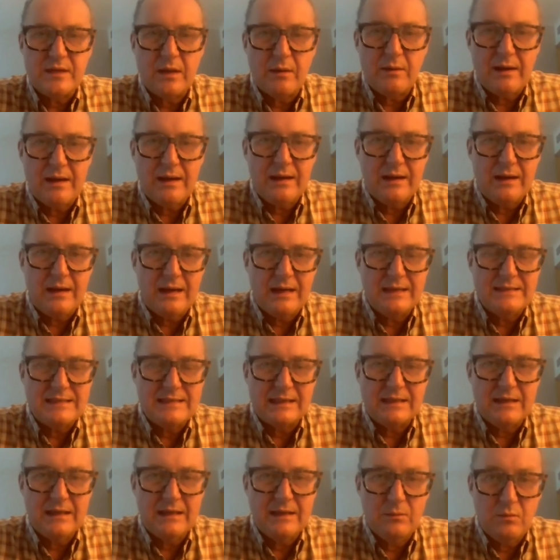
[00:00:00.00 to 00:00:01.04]
So, I, I
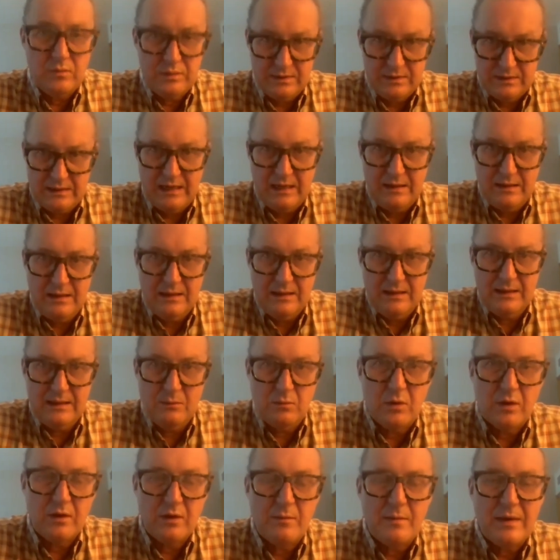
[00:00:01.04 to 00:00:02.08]
did, uh,
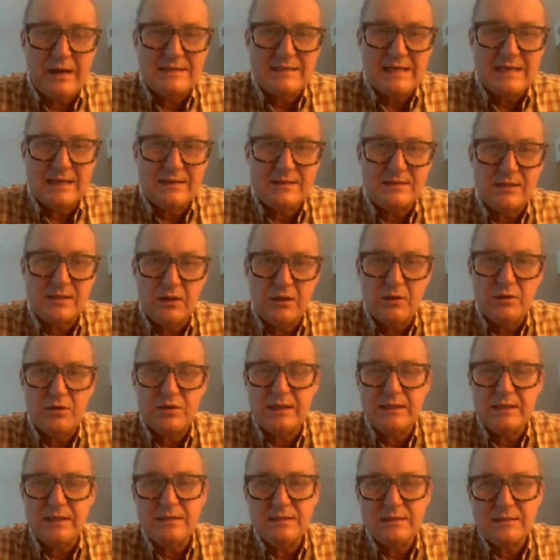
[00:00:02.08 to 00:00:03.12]
one of my 10
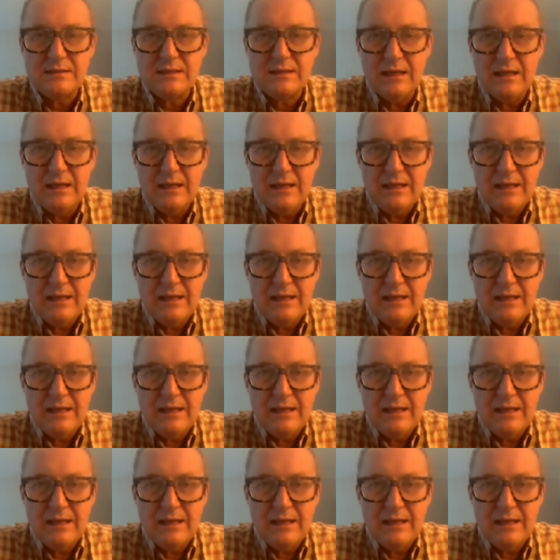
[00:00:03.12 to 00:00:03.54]
solutions